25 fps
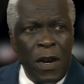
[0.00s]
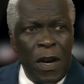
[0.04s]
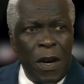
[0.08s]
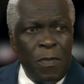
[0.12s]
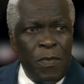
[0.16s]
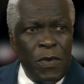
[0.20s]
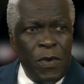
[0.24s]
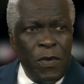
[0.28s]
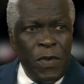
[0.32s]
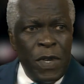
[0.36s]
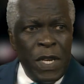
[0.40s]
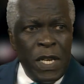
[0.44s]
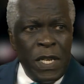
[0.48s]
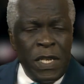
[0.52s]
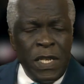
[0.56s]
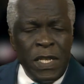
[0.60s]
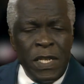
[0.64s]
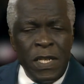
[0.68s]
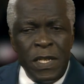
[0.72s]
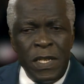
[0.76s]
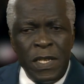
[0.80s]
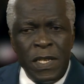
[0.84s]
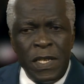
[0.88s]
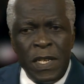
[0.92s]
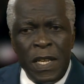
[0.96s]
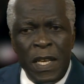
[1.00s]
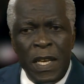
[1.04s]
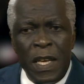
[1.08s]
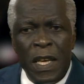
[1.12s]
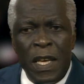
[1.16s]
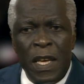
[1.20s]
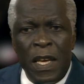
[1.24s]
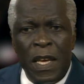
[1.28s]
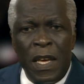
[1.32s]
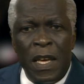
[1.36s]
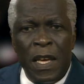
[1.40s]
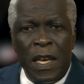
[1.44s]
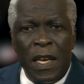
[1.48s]
operators,
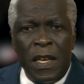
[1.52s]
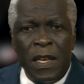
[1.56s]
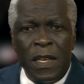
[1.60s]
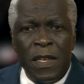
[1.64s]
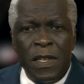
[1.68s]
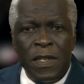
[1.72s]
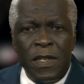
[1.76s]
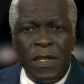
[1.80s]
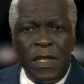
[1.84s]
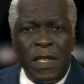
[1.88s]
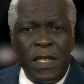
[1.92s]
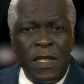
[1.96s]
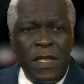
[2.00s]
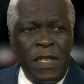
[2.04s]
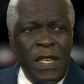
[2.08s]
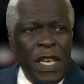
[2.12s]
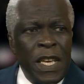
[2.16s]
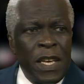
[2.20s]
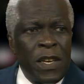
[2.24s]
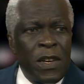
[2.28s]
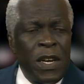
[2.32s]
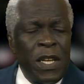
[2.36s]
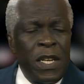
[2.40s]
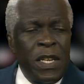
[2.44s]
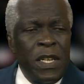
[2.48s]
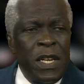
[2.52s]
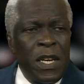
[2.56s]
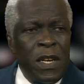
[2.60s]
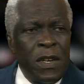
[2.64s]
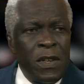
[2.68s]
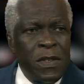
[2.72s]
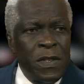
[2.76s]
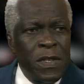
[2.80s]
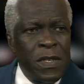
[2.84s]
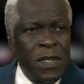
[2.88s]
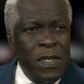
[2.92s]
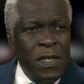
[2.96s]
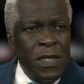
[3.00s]
they
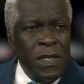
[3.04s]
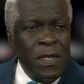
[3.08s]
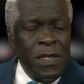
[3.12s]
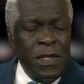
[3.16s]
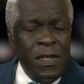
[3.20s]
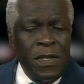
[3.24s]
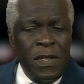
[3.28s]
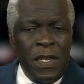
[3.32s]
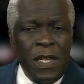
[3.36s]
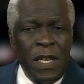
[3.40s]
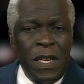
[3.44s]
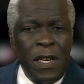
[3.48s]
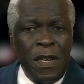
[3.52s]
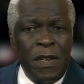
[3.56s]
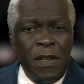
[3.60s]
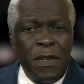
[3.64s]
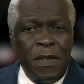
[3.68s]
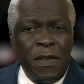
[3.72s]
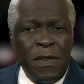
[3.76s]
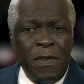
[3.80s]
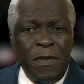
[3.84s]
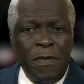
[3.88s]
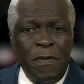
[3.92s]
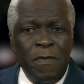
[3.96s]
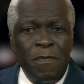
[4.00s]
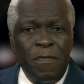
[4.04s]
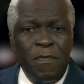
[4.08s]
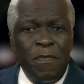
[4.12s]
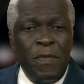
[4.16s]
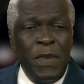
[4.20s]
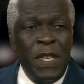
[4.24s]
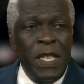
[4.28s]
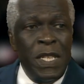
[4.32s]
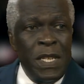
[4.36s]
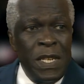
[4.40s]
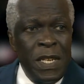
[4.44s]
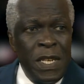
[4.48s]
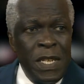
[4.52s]
conduct their
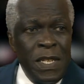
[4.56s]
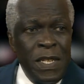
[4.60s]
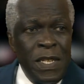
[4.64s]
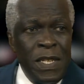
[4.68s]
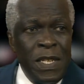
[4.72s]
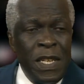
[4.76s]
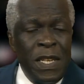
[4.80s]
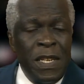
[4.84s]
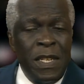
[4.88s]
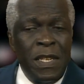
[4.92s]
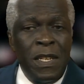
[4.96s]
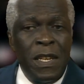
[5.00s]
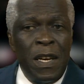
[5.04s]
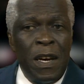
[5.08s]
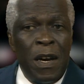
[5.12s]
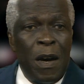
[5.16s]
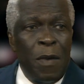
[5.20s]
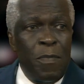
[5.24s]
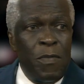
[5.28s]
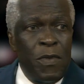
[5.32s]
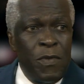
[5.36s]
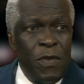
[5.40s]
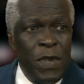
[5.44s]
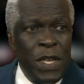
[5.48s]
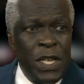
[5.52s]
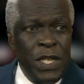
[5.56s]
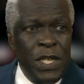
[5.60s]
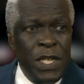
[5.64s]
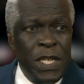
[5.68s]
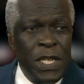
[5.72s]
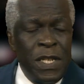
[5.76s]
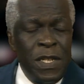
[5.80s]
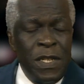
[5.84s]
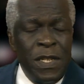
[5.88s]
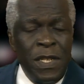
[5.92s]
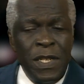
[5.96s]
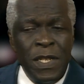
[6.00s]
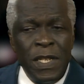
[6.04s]
business and the
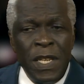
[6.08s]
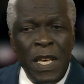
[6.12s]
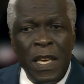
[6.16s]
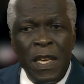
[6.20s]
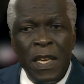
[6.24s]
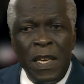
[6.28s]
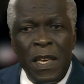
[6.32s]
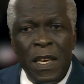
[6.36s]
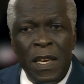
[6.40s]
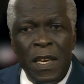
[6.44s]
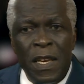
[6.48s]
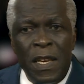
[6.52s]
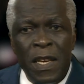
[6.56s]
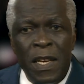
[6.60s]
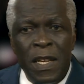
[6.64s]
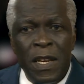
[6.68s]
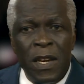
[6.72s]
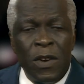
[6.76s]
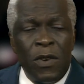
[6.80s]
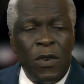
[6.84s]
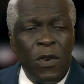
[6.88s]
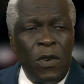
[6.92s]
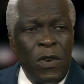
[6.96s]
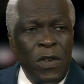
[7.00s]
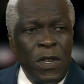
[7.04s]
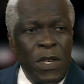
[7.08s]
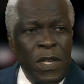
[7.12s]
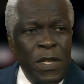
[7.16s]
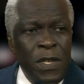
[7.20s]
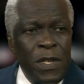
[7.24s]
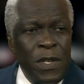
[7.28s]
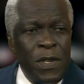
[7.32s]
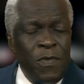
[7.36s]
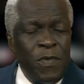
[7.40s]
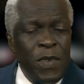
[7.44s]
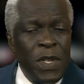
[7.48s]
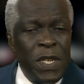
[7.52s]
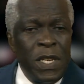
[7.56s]
operations in
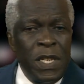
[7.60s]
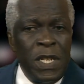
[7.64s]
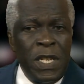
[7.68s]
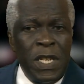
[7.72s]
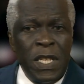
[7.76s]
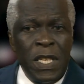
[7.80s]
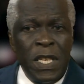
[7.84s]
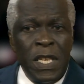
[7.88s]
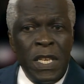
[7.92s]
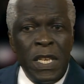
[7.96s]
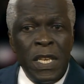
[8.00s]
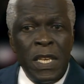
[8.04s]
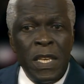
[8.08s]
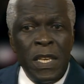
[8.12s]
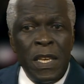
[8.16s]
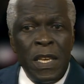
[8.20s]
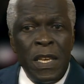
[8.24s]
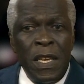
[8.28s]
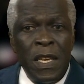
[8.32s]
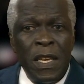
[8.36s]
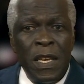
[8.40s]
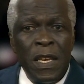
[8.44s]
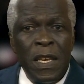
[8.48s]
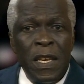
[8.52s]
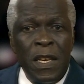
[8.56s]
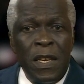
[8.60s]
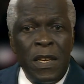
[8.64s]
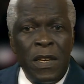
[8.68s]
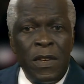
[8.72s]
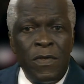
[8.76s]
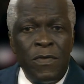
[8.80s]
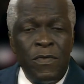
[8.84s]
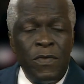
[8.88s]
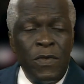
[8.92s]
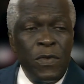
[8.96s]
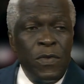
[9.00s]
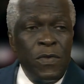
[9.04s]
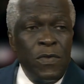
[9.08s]
accordance with the
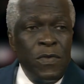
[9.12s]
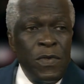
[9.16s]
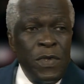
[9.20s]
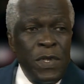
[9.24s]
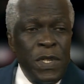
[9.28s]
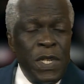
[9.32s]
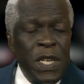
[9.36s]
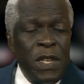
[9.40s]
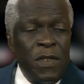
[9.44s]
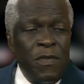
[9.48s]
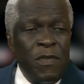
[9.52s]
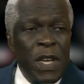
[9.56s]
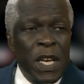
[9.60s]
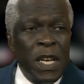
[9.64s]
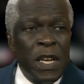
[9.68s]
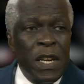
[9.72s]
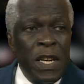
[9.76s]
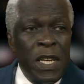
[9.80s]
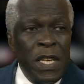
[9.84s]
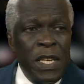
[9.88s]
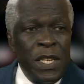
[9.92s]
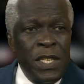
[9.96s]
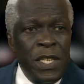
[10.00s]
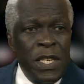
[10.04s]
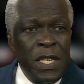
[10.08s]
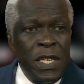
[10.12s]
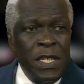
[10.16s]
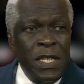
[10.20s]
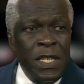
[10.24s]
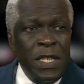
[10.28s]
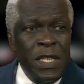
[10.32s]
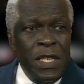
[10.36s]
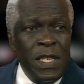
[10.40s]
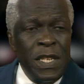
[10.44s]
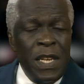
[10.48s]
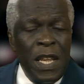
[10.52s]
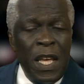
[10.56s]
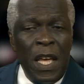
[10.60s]
rules and
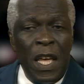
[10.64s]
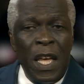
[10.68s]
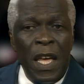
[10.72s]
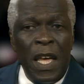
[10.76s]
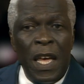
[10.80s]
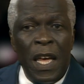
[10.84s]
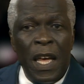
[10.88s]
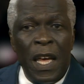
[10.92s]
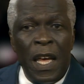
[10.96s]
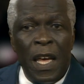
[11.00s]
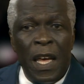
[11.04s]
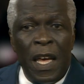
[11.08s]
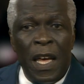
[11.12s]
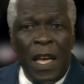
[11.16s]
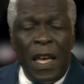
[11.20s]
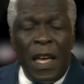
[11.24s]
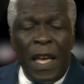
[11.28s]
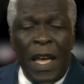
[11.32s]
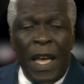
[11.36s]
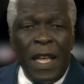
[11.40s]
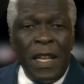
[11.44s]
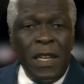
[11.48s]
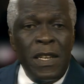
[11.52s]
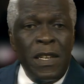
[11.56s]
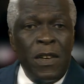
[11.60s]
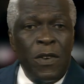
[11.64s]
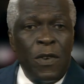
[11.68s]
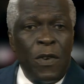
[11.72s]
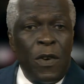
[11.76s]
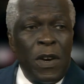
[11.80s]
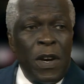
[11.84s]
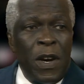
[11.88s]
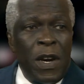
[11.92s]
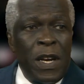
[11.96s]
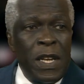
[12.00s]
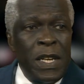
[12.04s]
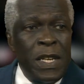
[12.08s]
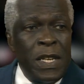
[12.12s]
regulations and
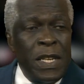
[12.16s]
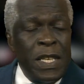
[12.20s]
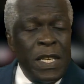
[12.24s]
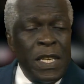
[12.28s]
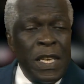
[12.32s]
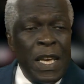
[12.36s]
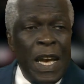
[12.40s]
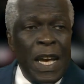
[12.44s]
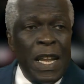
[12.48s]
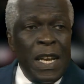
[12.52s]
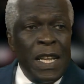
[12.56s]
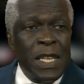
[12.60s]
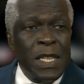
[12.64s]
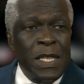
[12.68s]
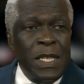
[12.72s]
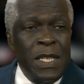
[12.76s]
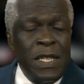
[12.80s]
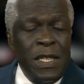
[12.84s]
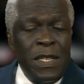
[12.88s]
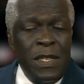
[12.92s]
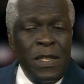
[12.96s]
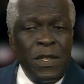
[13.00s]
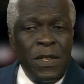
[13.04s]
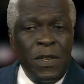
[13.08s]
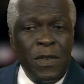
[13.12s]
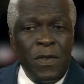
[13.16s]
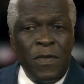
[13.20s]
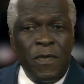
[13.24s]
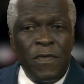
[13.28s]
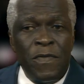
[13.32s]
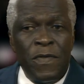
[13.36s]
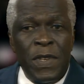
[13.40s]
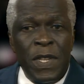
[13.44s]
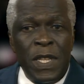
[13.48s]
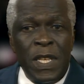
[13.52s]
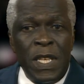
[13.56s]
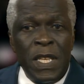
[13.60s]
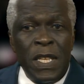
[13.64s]
the annexes
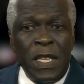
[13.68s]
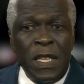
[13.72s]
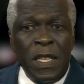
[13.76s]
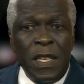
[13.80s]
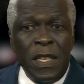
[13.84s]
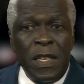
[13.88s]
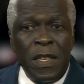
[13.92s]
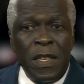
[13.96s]
of the